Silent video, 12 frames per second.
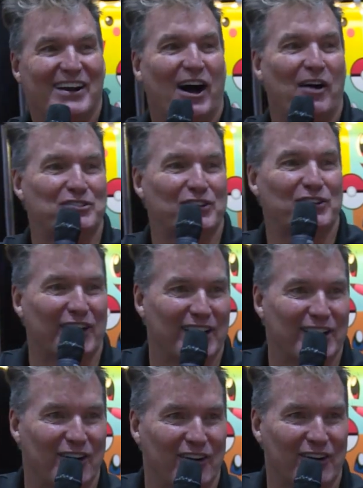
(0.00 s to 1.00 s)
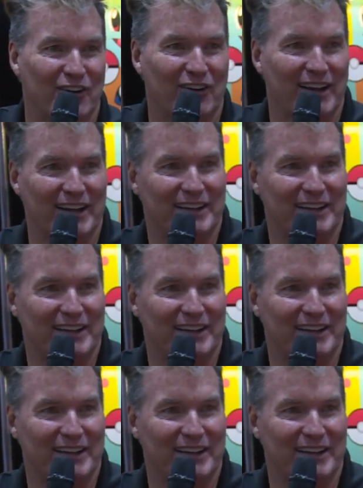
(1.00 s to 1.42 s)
I'm sorry, go ahead.